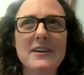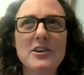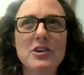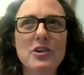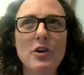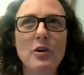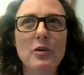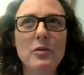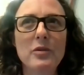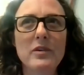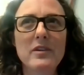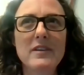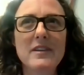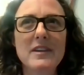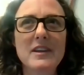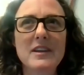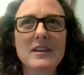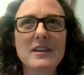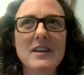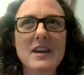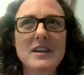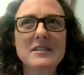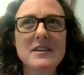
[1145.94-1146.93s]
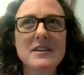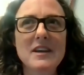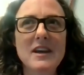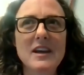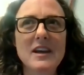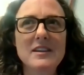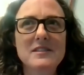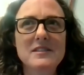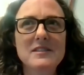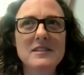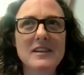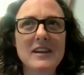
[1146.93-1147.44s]

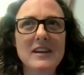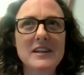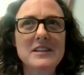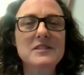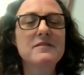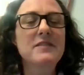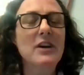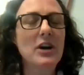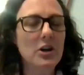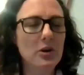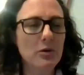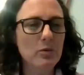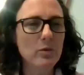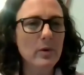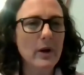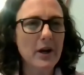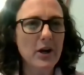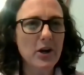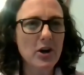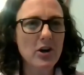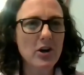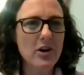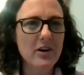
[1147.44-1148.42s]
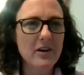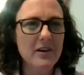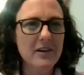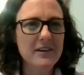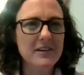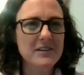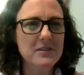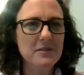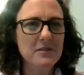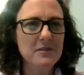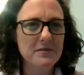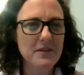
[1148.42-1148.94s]
It's very rare
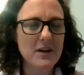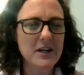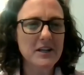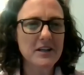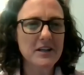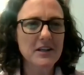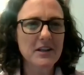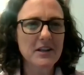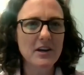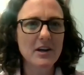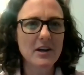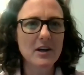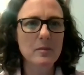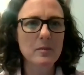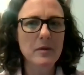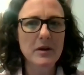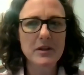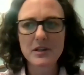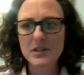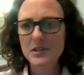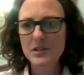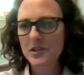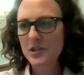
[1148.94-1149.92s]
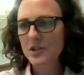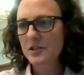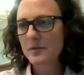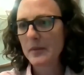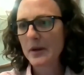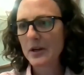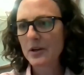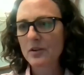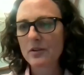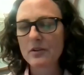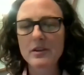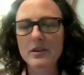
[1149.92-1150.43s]
to find a decision
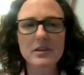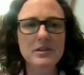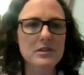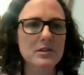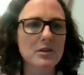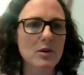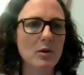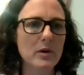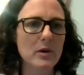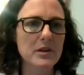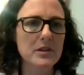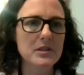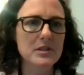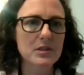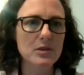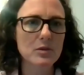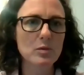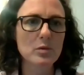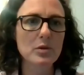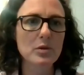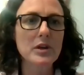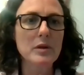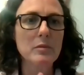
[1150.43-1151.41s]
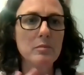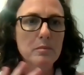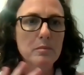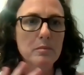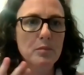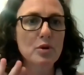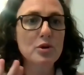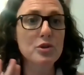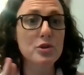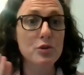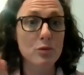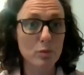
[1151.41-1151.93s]
maker that's going to really
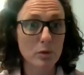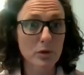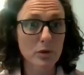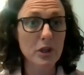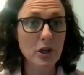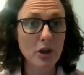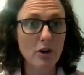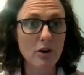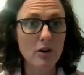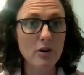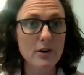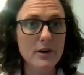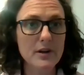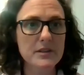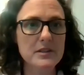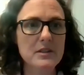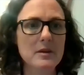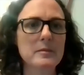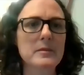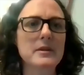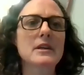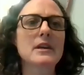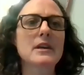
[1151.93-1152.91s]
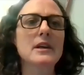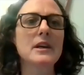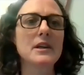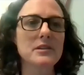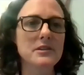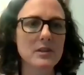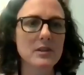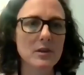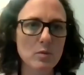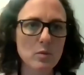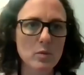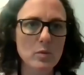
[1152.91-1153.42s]
push really hard on something. And
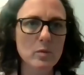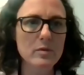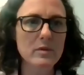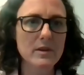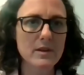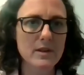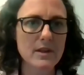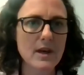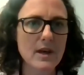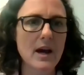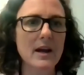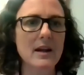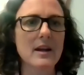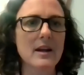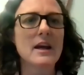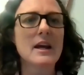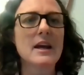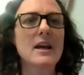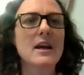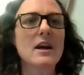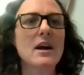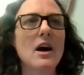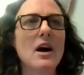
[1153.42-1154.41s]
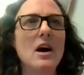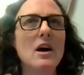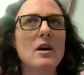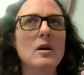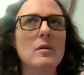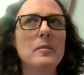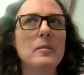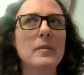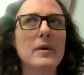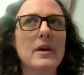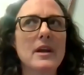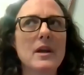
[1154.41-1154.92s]
so that
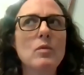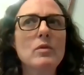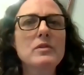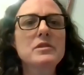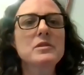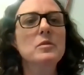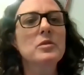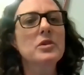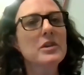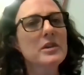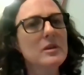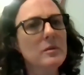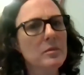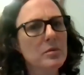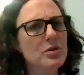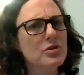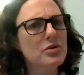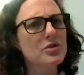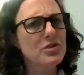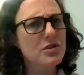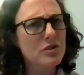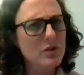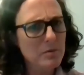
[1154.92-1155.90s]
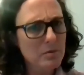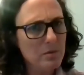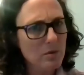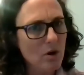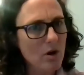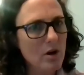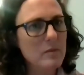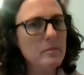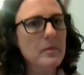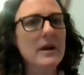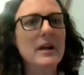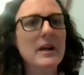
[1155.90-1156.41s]
he wasn't willing to push super
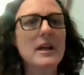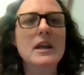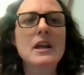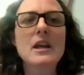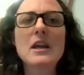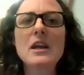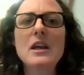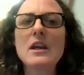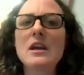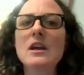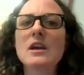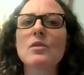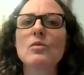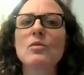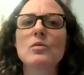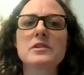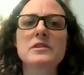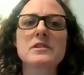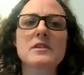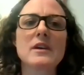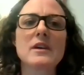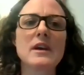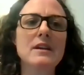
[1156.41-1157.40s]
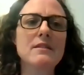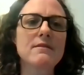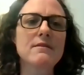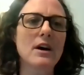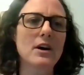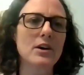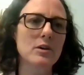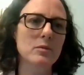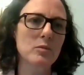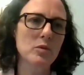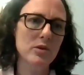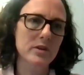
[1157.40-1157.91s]
hard, but he was
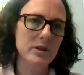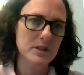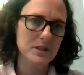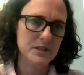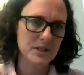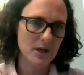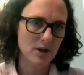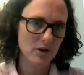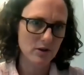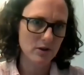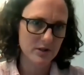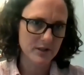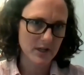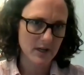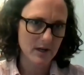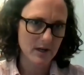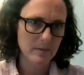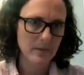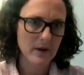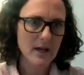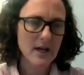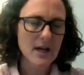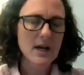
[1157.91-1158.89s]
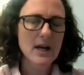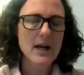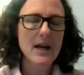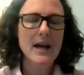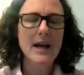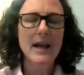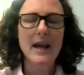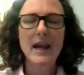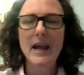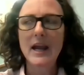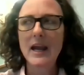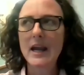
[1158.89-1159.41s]
invaluable the entire time.
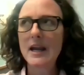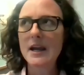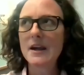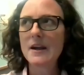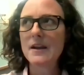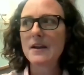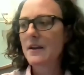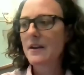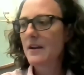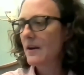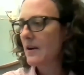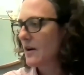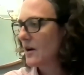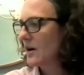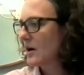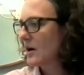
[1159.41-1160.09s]
And